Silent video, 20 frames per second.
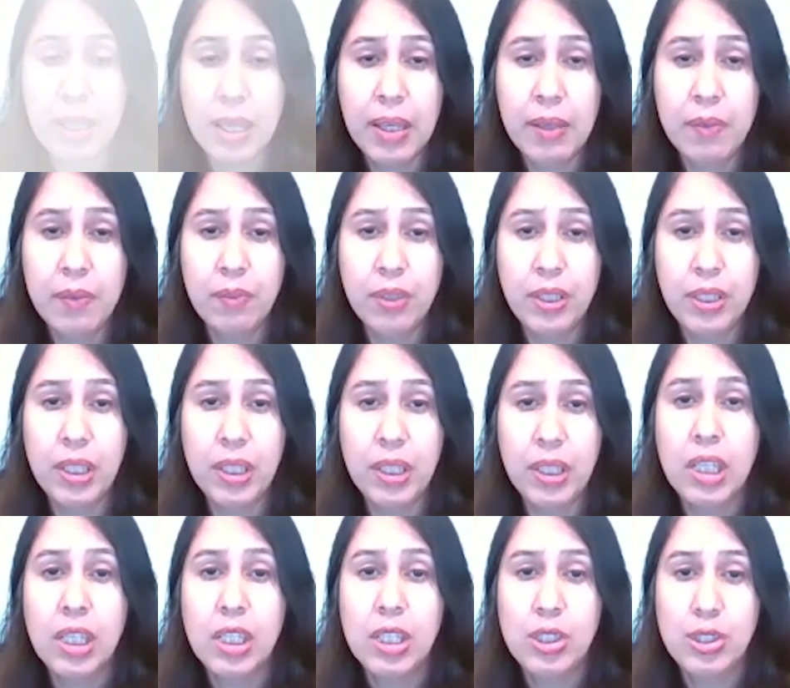And we
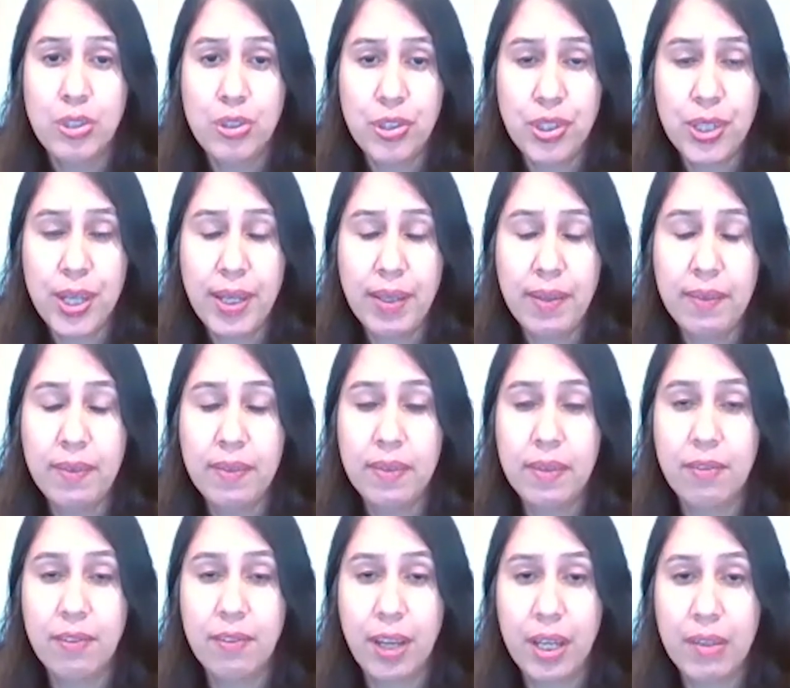checked
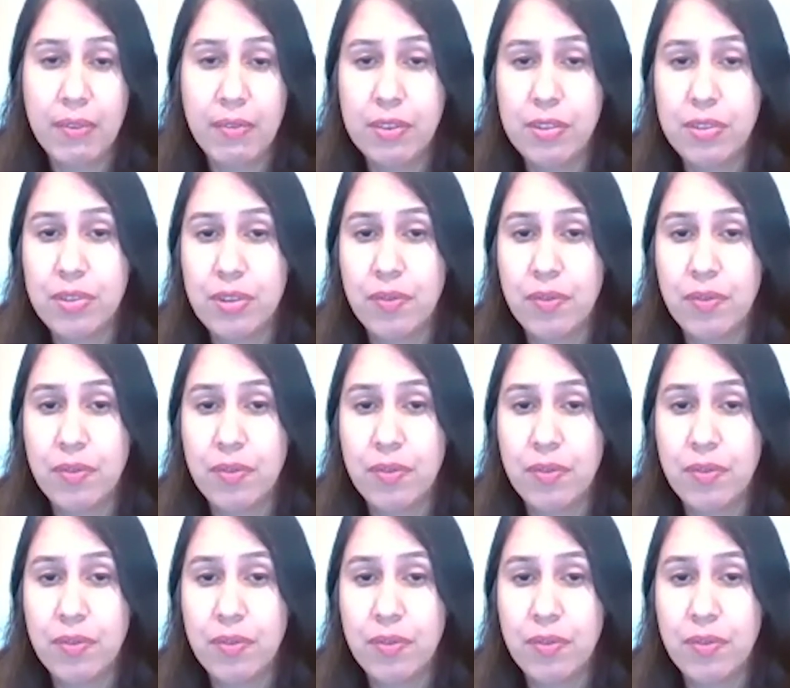the relevance